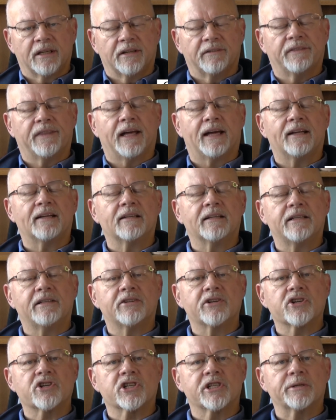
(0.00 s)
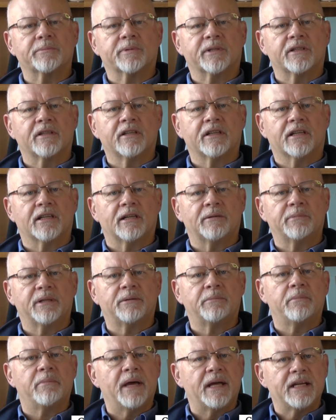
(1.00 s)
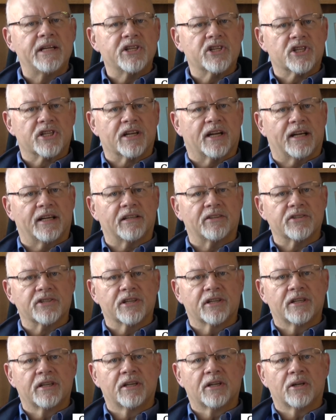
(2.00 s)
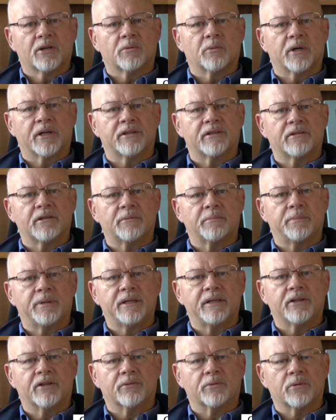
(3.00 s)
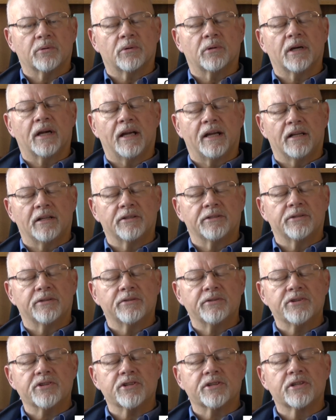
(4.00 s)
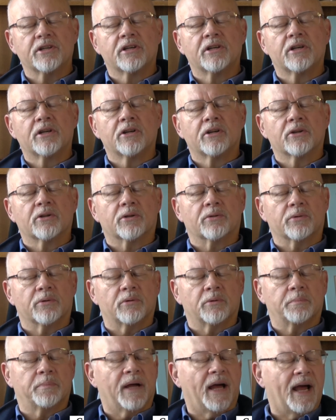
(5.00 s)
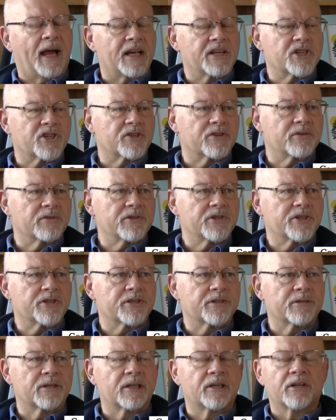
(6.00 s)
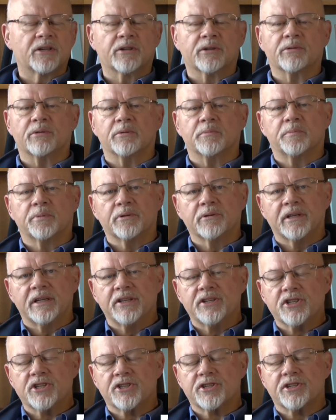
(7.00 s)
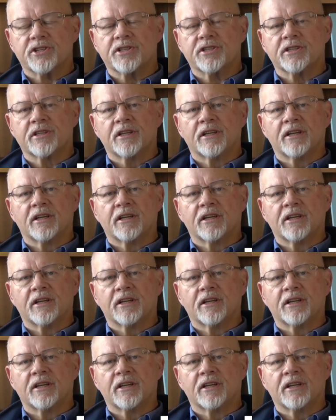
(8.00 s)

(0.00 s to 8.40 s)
That leadership can come in many styles, whether it be through elders, through pastors, through priests,